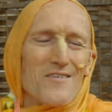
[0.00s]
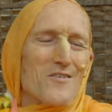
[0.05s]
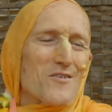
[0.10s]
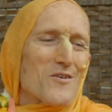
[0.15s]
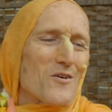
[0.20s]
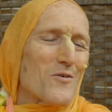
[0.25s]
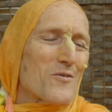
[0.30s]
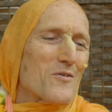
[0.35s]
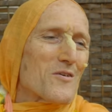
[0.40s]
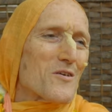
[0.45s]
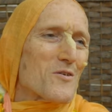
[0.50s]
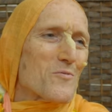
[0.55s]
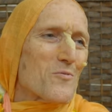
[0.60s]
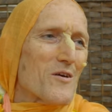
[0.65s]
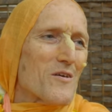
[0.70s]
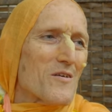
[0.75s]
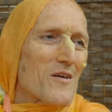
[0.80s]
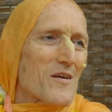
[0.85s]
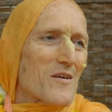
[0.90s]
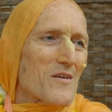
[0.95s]
So this
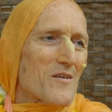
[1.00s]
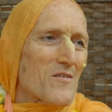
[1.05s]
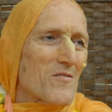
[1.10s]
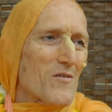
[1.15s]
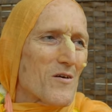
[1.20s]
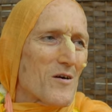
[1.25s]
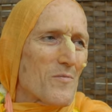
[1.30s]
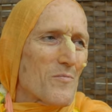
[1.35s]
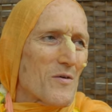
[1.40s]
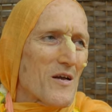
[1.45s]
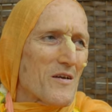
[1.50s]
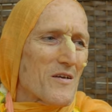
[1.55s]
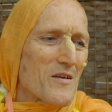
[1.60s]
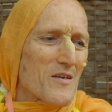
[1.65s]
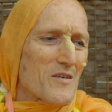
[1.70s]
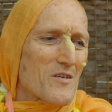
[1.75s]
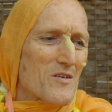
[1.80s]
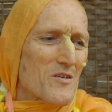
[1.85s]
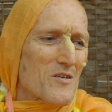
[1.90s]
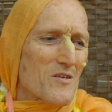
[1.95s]
way they grow up, and
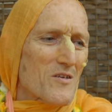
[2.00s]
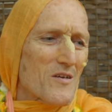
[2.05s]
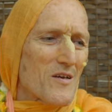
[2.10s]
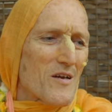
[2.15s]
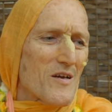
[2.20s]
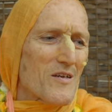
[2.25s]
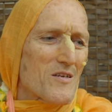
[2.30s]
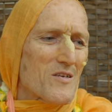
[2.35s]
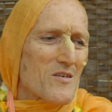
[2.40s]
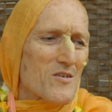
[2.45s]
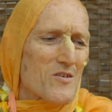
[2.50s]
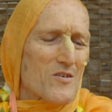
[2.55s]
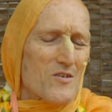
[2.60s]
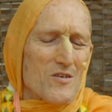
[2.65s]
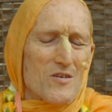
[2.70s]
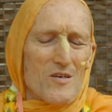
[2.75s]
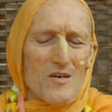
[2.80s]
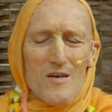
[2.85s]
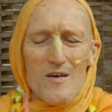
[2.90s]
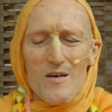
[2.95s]
it's
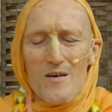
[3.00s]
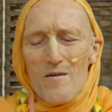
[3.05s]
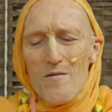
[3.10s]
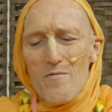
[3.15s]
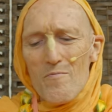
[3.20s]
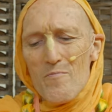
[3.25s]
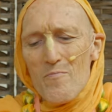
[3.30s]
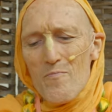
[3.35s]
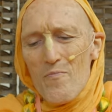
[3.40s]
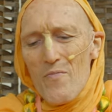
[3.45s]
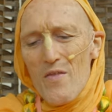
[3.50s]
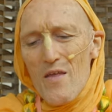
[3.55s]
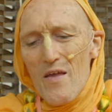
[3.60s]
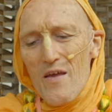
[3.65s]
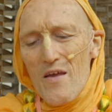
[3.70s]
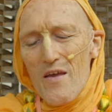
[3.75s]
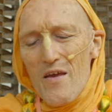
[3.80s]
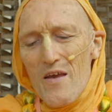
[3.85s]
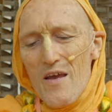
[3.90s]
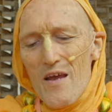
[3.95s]
it's uh,
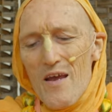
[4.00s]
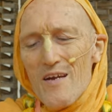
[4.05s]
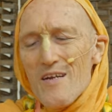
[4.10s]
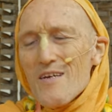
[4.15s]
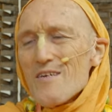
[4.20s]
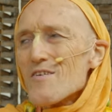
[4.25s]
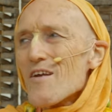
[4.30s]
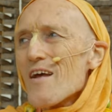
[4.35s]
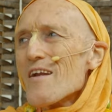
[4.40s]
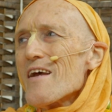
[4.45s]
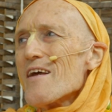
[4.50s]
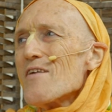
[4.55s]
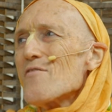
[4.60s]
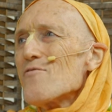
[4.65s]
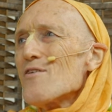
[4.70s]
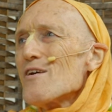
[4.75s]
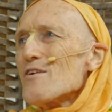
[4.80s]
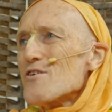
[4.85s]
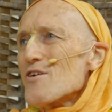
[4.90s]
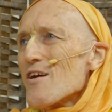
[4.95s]
it is an
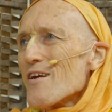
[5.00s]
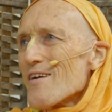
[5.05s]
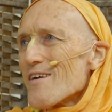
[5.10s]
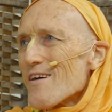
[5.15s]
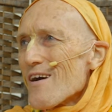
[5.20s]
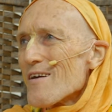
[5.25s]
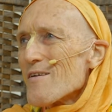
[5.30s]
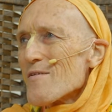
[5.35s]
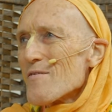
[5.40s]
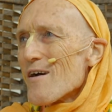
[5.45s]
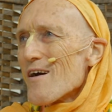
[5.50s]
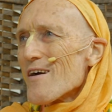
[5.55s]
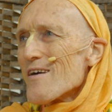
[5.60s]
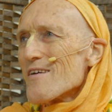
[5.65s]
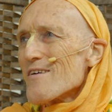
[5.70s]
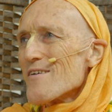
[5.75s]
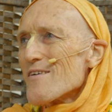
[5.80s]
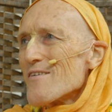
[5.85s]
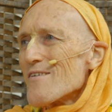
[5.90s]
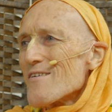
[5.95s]
enriching. I,
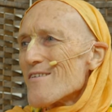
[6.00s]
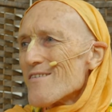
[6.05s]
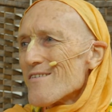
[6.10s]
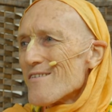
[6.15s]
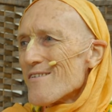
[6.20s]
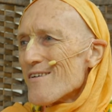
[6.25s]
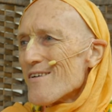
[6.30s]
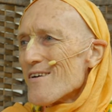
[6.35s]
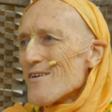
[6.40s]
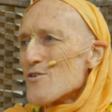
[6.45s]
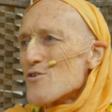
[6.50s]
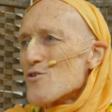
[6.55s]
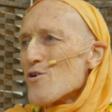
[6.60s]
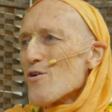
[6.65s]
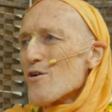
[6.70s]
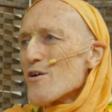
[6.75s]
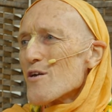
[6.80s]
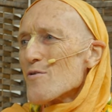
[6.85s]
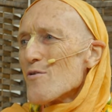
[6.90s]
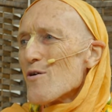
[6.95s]
I
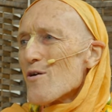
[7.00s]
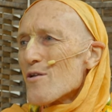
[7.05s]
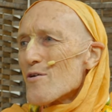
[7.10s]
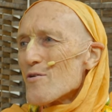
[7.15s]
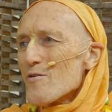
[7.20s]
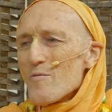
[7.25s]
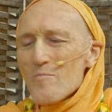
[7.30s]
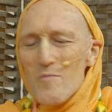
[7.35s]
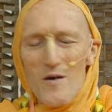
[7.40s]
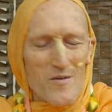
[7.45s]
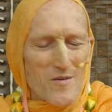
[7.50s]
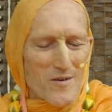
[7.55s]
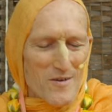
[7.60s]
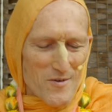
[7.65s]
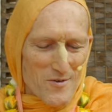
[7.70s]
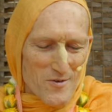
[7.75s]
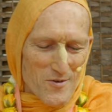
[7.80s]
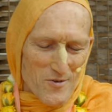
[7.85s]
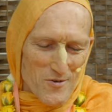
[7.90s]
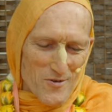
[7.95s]
assure you, all you
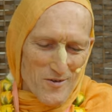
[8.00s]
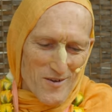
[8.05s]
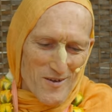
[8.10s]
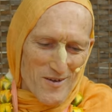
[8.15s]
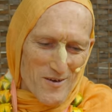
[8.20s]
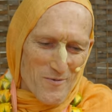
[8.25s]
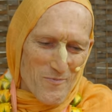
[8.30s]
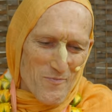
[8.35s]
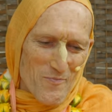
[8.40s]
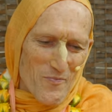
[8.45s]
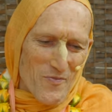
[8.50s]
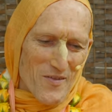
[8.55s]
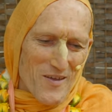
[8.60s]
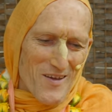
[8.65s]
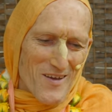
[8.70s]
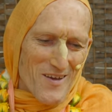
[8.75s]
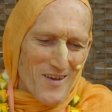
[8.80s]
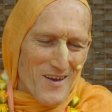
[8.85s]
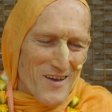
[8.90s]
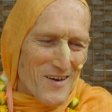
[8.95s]
Americans, that
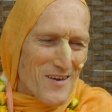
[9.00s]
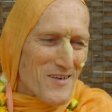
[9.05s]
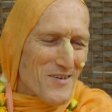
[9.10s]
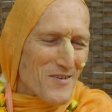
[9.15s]
it